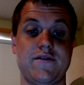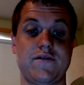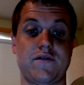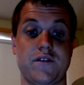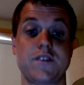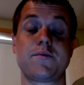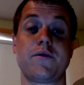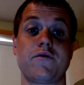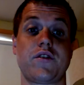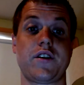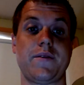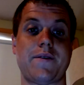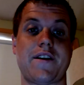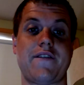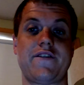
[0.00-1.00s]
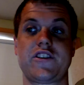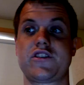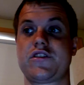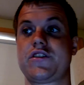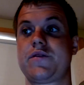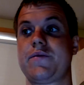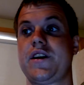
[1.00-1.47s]
it's been really beneficial
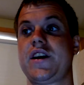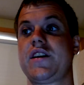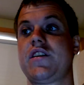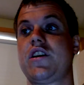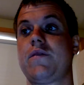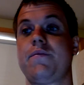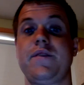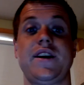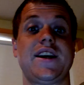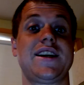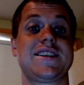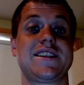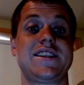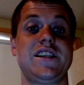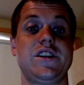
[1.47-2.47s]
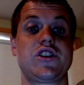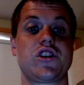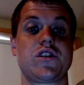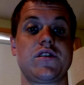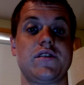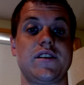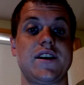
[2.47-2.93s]
to me and helped me as a
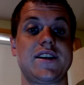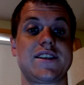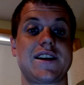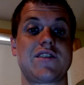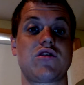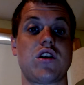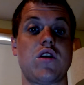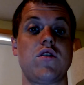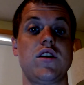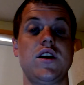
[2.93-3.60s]
teacher as I grow.